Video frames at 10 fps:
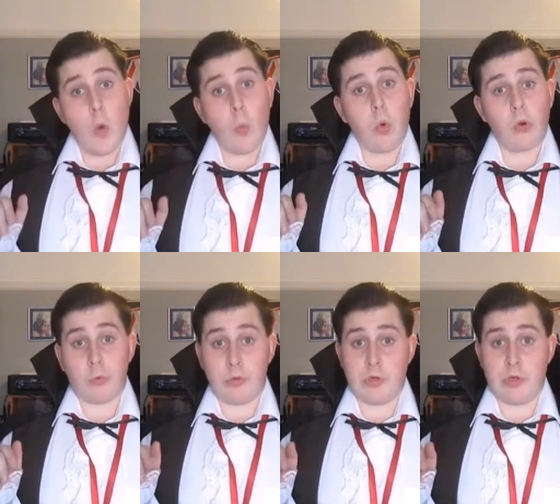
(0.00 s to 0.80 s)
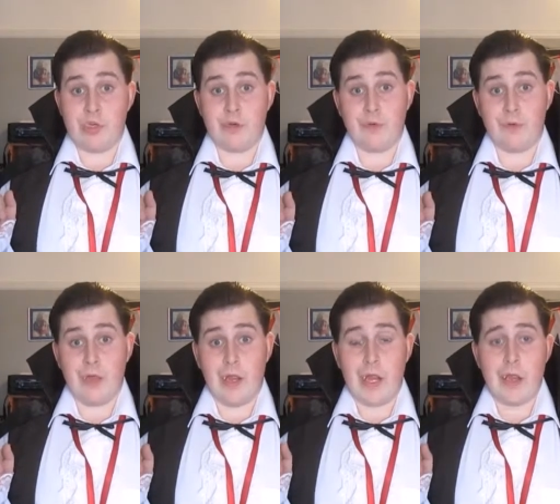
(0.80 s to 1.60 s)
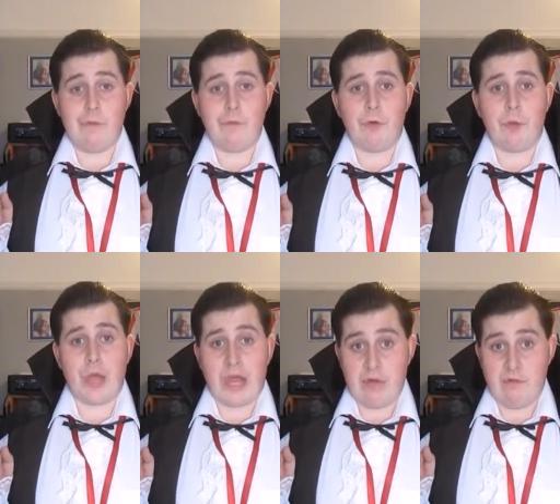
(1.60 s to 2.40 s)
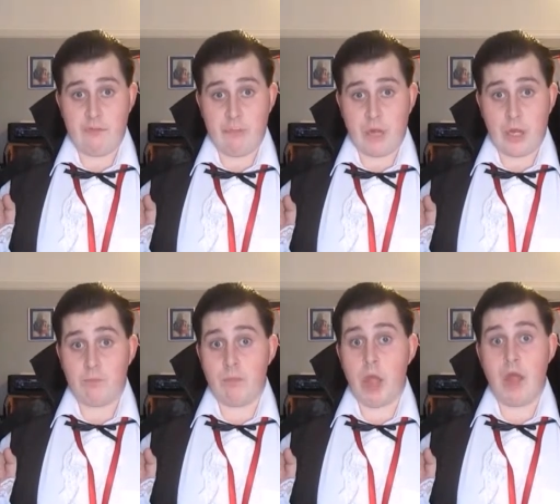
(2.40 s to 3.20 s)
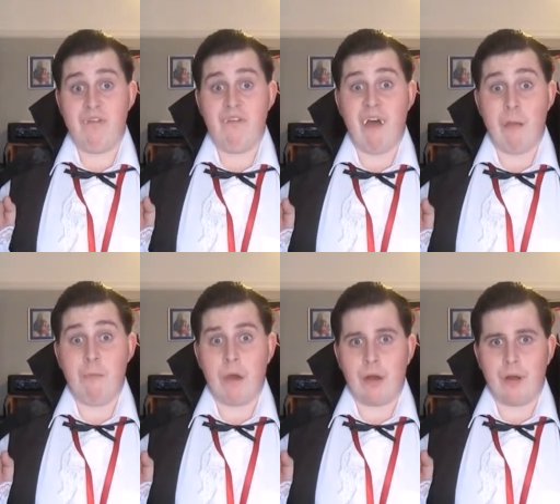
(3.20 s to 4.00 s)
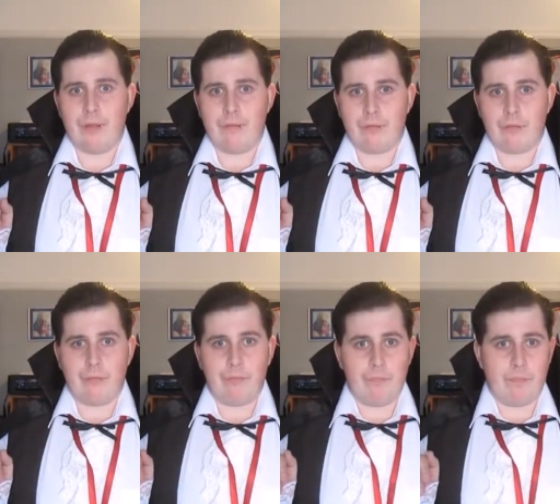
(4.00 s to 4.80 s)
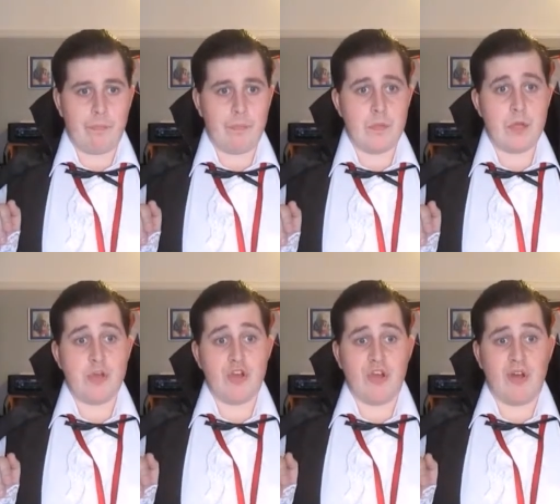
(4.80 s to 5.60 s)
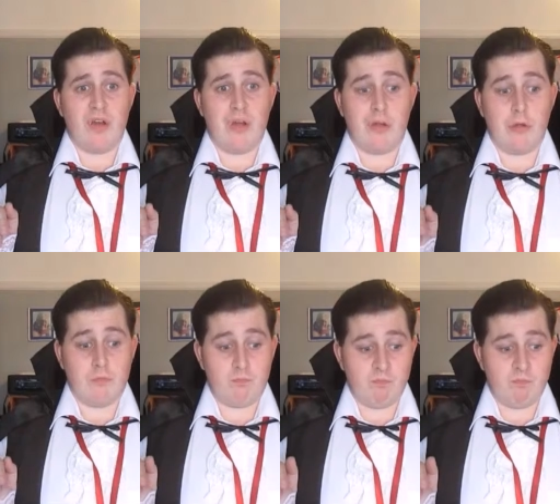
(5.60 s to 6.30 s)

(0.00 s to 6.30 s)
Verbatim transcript: What would you do if your parents become vampires? um,